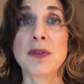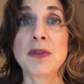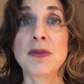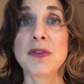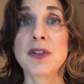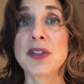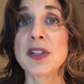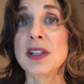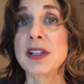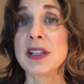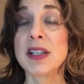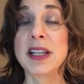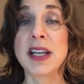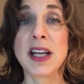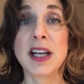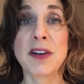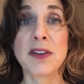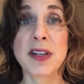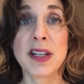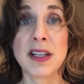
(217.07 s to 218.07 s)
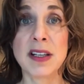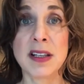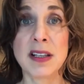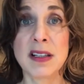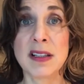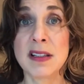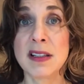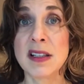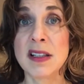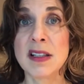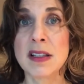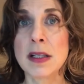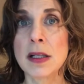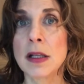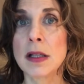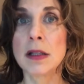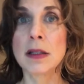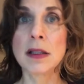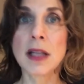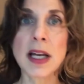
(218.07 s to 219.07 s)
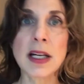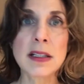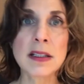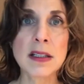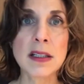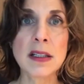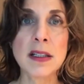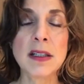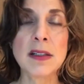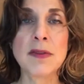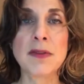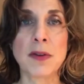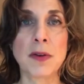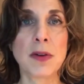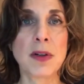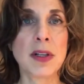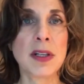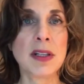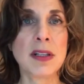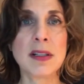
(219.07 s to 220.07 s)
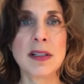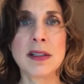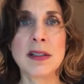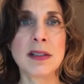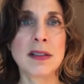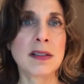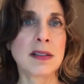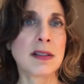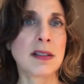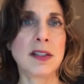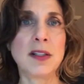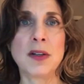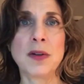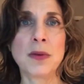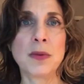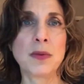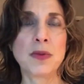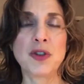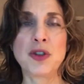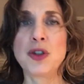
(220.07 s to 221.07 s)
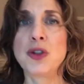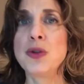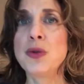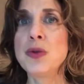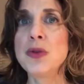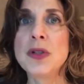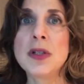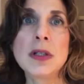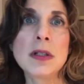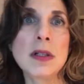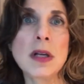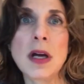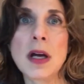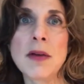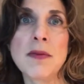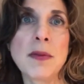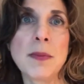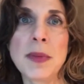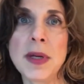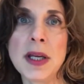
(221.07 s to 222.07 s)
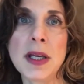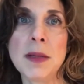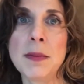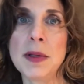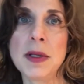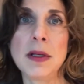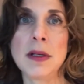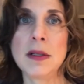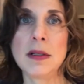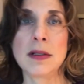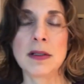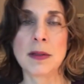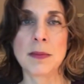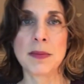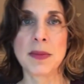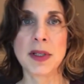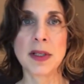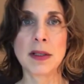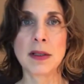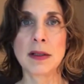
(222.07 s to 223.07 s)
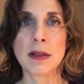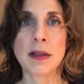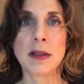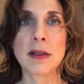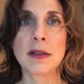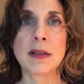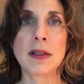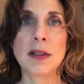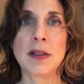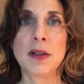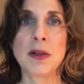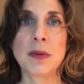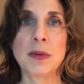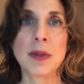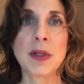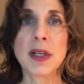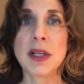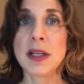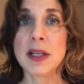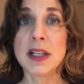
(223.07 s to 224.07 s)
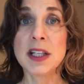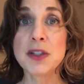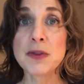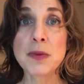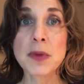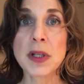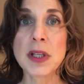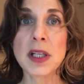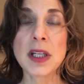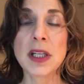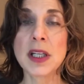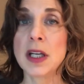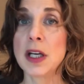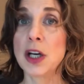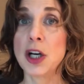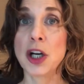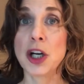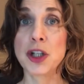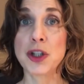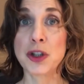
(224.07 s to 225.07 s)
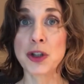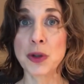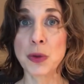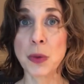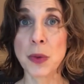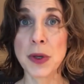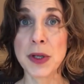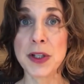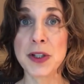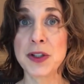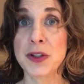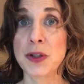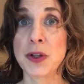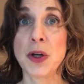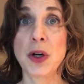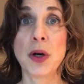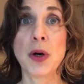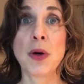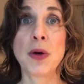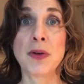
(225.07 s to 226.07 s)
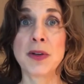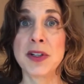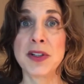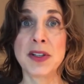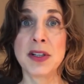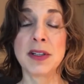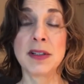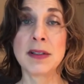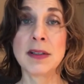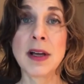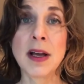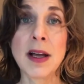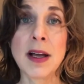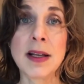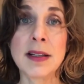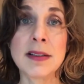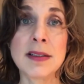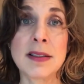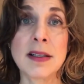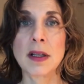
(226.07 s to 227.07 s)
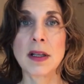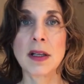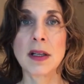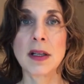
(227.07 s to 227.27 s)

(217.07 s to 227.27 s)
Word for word: fertility care is it elective, or is, you know, choosing to have a baby something that, you know, is really a choice, or is it not?